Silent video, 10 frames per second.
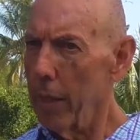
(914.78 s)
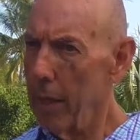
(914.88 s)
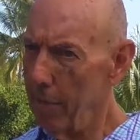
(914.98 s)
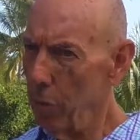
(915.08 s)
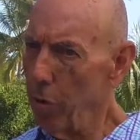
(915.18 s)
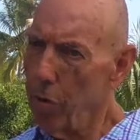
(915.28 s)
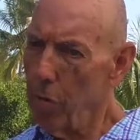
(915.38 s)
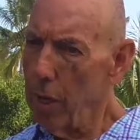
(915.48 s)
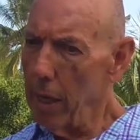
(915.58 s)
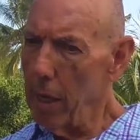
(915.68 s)
in level
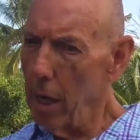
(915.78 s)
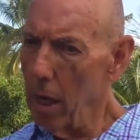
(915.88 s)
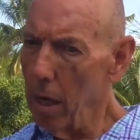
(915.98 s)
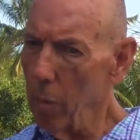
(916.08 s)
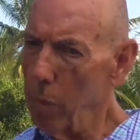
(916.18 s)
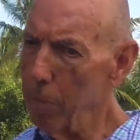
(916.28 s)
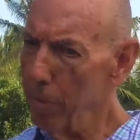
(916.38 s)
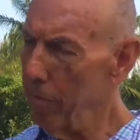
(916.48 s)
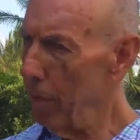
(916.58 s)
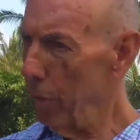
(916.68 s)
3, we'll
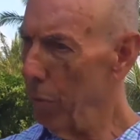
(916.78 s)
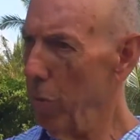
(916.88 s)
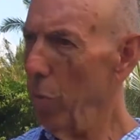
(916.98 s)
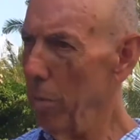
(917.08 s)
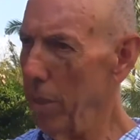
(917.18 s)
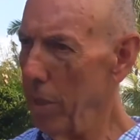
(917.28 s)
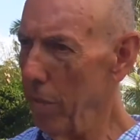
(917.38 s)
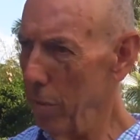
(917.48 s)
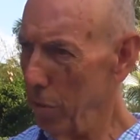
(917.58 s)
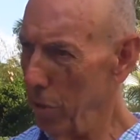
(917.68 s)
provide you with all the
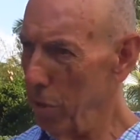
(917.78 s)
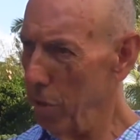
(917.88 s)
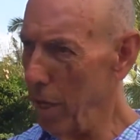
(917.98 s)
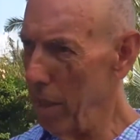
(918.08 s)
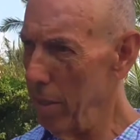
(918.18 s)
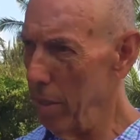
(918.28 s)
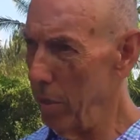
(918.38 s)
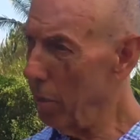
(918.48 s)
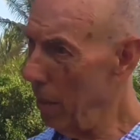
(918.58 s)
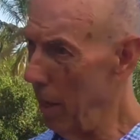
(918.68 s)
materials that you need.
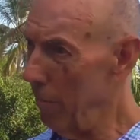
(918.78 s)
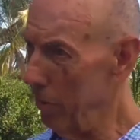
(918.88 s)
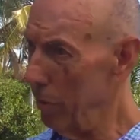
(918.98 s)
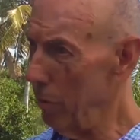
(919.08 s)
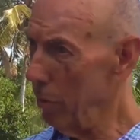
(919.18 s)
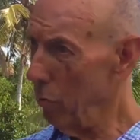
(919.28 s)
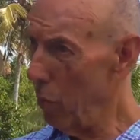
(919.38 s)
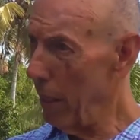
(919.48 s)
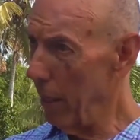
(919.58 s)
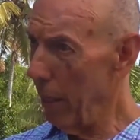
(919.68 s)
You're going to have to do some
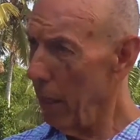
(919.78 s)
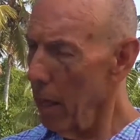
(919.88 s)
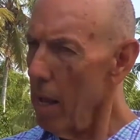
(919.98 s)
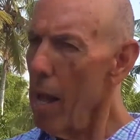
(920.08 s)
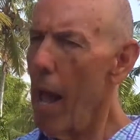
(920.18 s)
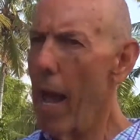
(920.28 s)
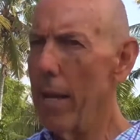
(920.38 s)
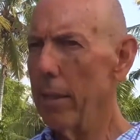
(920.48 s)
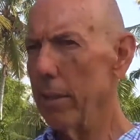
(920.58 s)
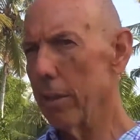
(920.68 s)
reading,
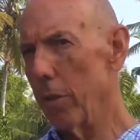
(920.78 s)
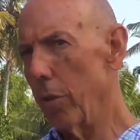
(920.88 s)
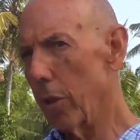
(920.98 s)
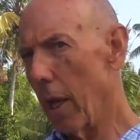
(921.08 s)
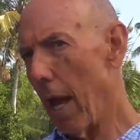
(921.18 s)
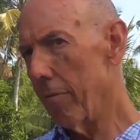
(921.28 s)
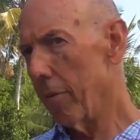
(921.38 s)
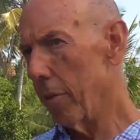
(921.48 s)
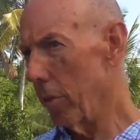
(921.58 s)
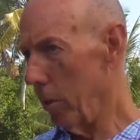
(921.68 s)
and you're going to have
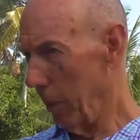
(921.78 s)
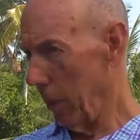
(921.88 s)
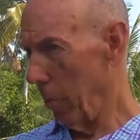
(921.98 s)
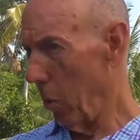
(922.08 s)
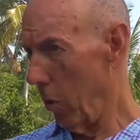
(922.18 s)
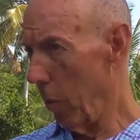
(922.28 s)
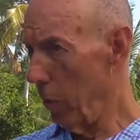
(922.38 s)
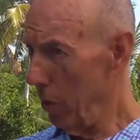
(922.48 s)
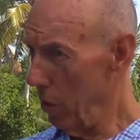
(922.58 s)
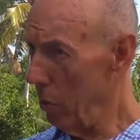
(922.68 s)
to do some exploring
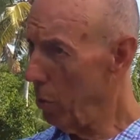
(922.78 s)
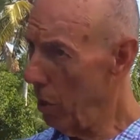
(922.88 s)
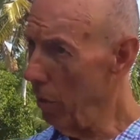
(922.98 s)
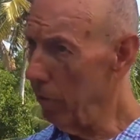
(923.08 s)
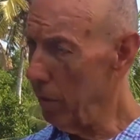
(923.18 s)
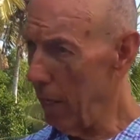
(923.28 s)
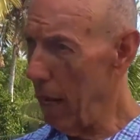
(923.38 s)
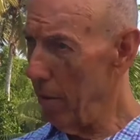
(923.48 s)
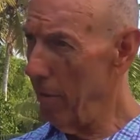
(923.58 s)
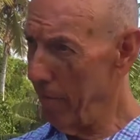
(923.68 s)
within yourself as to how
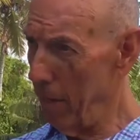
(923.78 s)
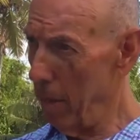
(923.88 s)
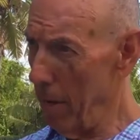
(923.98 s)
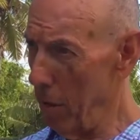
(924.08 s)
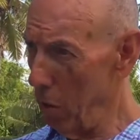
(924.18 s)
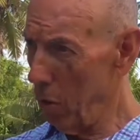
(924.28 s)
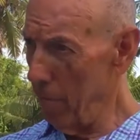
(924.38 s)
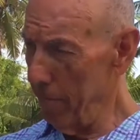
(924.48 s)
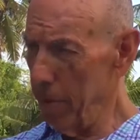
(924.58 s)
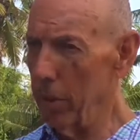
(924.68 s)
you feel about your
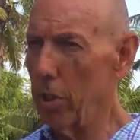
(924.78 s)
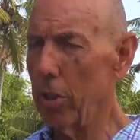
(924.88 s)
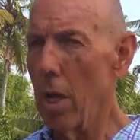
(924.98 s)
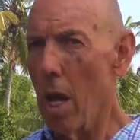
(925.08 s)
confidence.